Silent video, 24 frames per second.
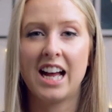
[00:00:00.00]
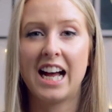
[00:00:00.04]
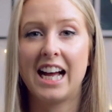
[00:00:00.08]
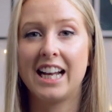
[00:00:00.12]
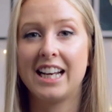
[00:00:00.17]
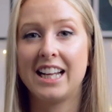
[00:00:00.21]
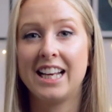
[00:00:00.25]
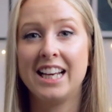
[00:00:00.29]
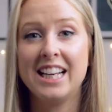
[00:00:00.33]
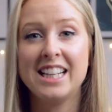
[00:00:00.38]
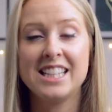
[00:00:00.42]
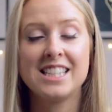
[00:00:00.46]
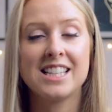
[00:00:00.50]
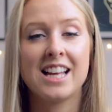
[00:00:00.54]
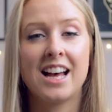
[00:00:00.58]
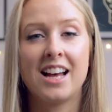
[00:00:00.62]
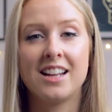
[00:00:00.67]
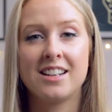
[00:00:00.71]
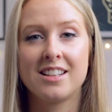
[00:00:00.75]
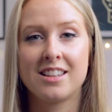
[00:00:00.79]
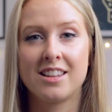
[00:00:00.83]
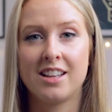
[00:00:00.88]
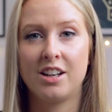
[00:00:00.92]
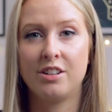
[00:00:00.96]
And he
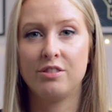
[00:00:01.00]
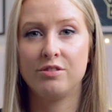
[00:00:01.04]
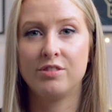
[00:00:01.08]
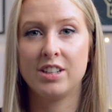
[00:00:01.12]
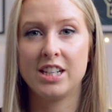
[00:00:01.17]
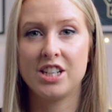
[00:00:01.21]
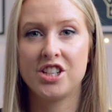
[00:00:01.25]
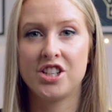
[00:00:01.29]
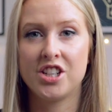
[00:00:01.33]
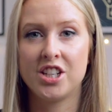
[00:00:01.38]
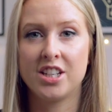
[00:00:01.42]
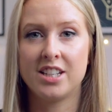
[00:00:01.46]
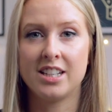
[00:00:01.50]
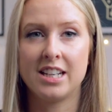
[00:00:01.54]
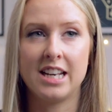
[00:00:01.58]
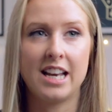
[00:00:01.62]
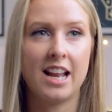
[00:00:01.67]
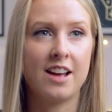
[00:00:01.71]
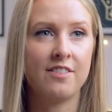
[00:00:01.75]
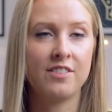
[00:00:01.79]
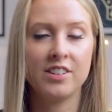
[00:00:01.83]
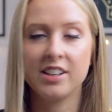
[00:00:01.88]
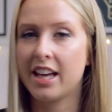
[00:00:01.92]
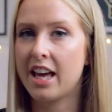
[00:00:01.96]
said that Richard
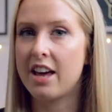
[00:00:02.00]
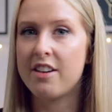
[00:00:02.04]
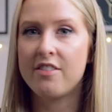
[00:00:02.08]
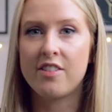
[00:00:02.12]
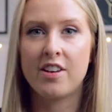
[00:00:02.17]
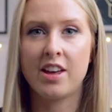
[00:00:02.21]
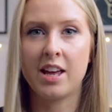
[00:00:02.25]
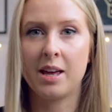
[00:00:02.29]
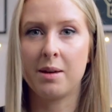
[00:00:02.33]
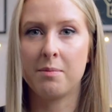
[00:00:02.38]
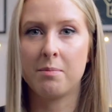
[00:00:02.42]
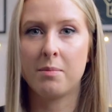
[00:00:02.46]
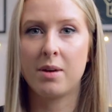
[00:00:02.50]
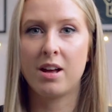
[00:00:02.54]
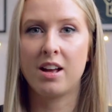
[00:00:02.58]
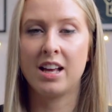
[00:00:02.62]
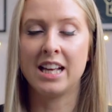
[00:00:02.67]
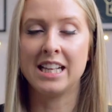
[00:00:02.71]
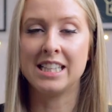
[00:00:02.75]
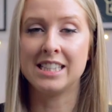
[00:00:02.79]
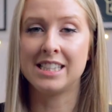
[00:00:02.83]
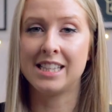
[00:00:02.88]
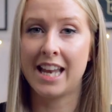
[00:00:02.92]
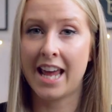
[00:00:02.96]
never gave him
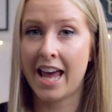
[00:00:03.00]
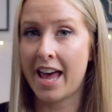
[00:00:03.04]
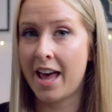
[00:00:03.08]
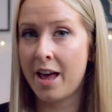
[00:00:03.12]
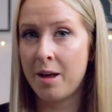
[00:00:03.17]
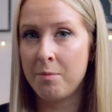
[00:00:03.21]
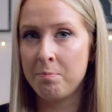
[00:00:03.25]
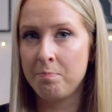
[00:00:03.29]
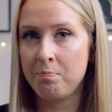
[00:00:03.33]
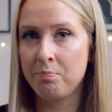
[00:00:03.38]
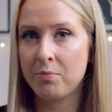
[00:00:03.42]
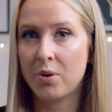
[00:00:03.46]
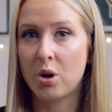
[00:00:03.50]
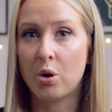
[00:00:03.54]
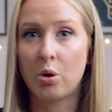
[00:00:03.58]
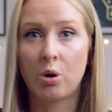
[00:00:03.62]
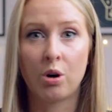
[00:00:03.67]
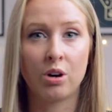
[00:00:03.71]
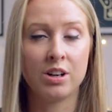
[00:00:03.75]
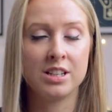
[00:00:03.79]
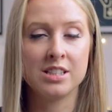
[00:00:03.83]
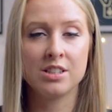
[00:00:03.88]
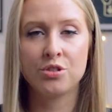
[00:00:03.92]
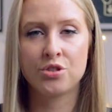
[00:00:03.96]
his name
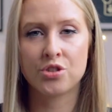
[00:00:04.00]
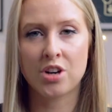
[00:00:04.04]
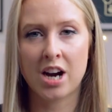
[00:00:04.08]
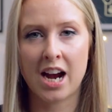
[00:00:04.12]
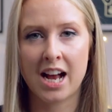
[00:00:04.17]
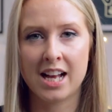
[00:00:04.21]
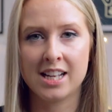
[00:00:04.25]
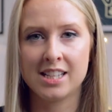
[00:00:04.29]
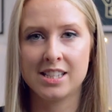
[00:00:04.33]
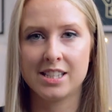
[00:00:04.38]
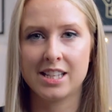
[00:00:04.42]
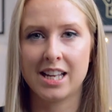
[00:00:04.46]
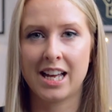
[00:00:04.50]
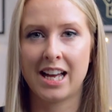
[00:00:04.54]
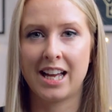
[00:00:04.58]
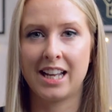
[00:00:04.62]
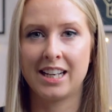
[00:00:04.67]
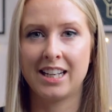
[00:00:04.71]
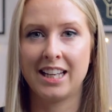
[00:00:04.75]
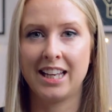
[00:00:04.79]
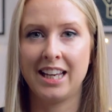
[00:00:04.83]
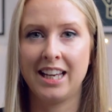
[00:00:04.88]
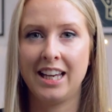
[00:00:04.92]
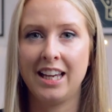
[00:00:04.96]
or his address
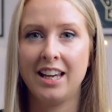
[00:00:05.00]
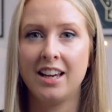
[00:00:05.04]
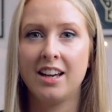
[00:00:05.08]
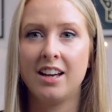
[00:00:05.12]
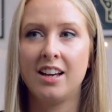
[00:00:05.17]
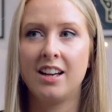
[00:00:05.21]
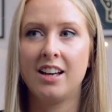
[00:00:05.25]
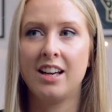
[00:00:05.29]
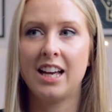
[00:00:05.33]
and he